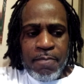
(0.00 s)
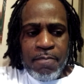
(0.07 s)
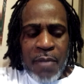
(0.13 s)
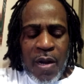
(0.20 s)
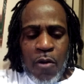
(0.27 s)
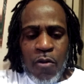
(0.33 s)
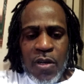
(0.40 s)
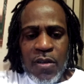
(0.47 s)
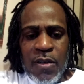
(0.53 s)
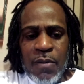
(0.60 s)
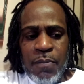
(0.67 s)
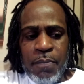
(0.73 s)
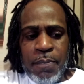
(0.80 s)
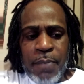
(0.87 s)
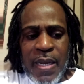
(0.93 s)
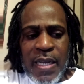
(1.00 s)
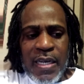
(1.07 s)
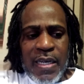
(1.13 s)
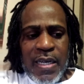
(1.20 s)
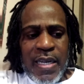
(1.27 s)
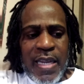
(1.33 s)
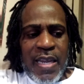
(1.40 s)
My uncle being
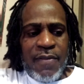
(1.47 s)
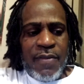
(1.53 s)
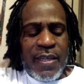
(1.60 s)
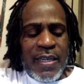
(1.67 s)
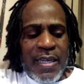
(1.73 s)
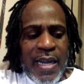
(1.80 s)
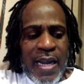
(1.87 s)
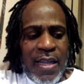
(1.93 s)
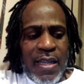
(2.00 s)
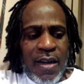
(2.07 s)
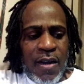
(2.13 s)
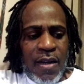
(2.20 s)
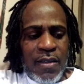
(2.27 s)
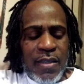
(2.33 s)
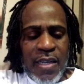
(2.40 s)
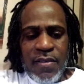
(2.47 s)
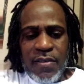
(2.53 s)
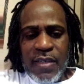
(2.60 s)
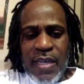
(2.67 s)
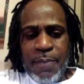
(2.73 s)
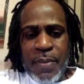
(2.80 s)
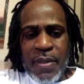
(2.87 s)
in the Navy and I uh, I
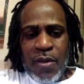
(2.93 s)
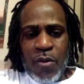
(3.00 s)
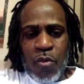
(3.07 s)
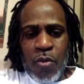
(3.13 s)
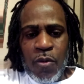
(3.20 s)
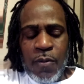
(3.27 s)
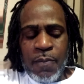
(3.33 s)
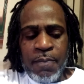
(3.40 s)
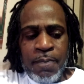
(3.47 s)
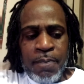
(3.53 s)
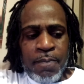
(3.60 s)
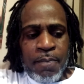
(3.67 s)
slept in a room